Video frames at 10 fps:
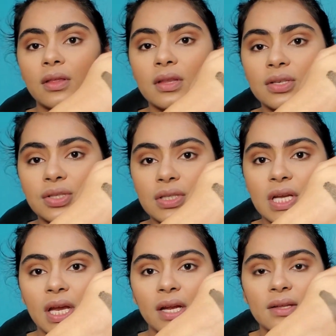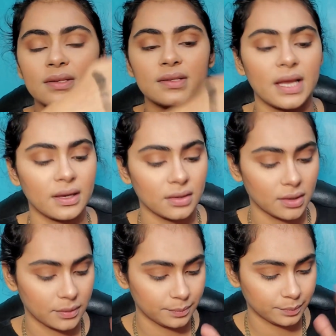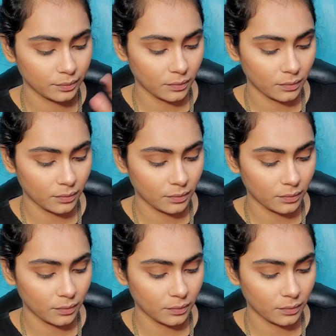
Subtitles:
the shade. This is like a